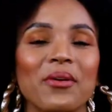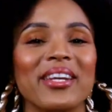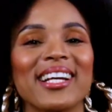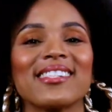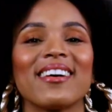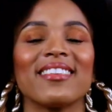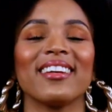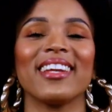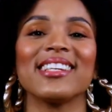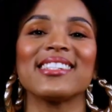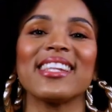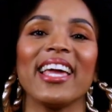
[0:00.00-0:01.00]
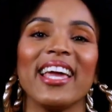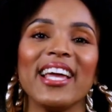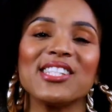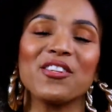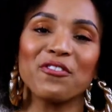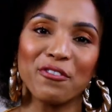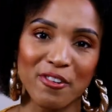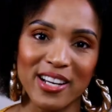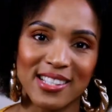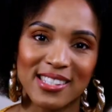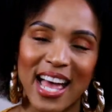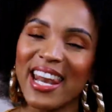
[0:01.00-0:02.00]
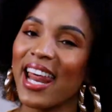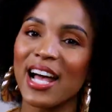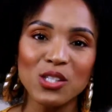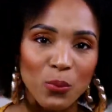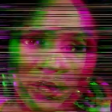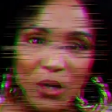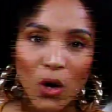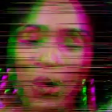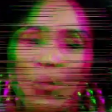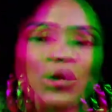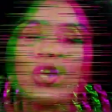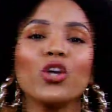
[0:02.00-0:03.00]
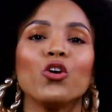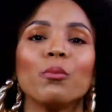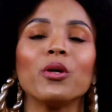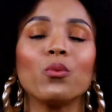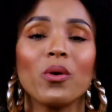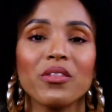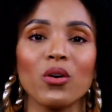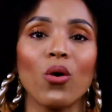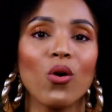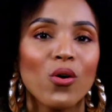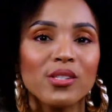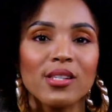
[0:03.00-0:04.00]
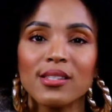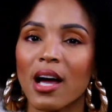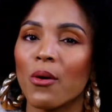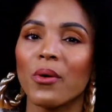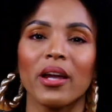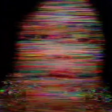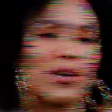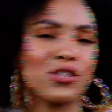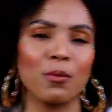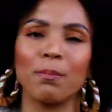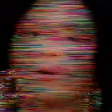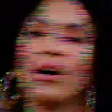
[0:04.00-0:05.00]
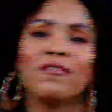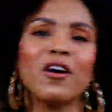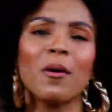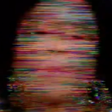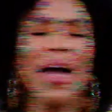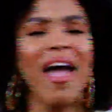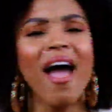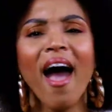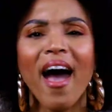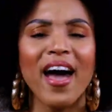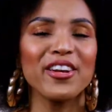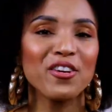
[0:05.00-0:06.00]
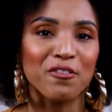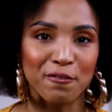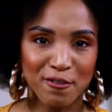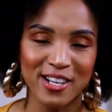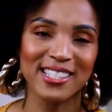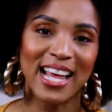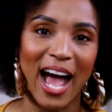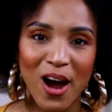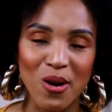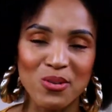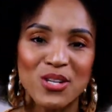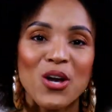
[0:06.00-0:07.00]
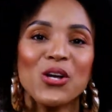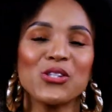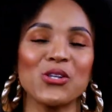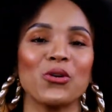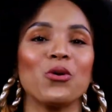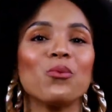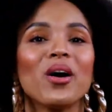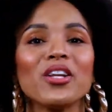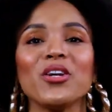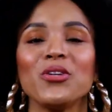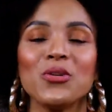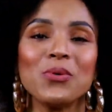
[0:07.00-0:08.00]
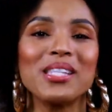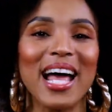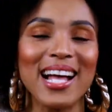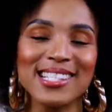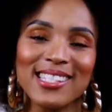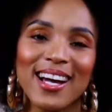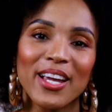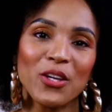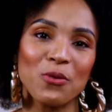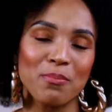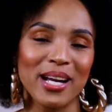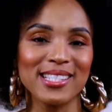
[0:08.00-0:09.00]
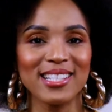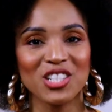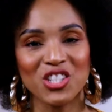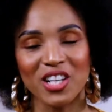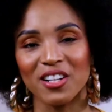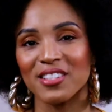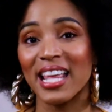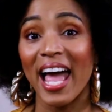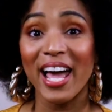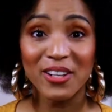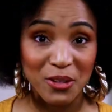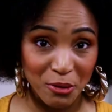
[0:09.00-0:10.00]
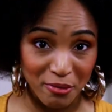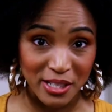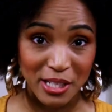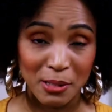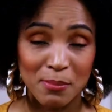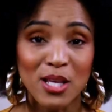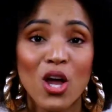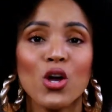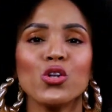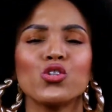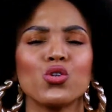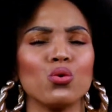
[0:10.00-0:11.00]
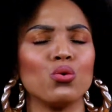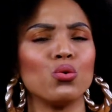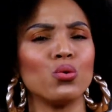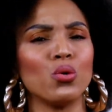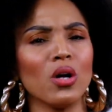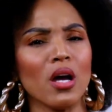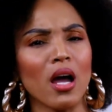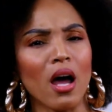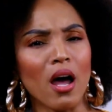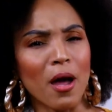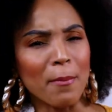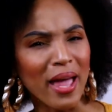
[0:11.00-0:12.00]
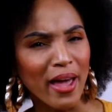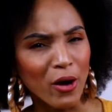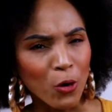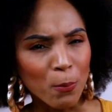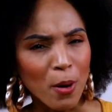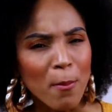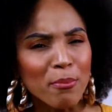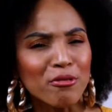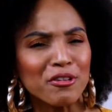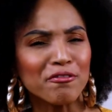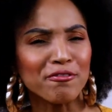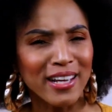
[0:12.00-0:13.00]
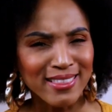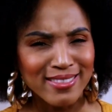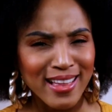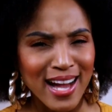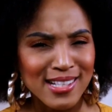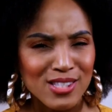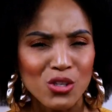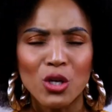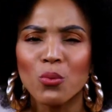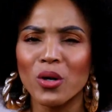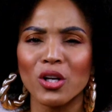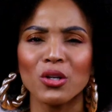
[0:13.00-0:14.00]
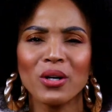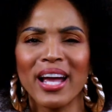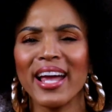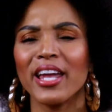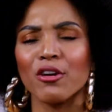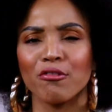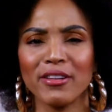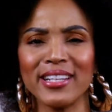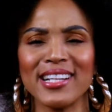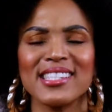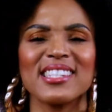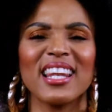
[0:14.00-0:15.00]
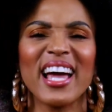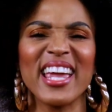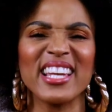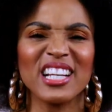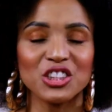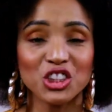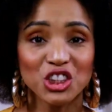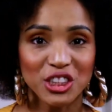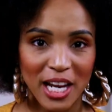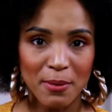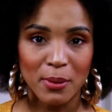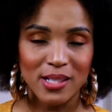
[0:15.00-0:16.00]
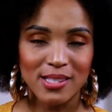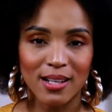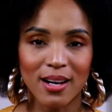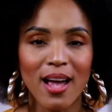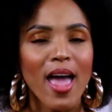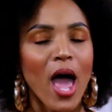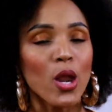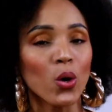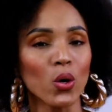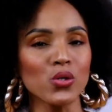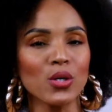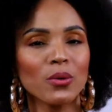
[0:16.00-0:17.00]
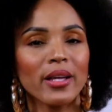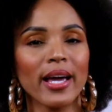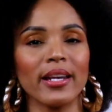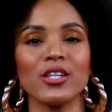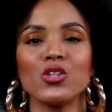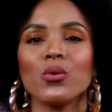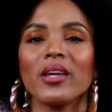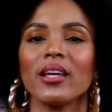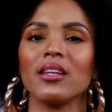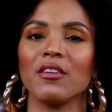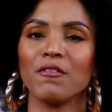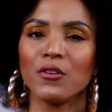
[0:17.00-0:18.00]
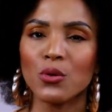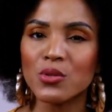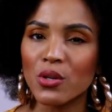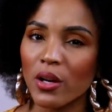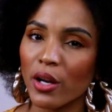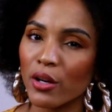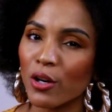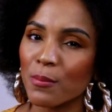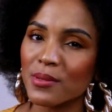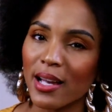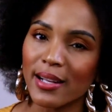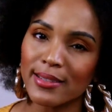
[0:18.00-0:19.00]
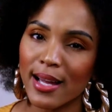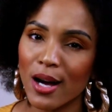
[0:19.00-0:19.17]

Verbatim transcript: So next on the list is frizz, and as we know, humid weather causes our hair to puff up and frizz out. So you want to use anti-humectant gels and creams to um, help prevent that. So you want to look at ingredients like shea butter. And also, ladies, you can diffuse your hair upside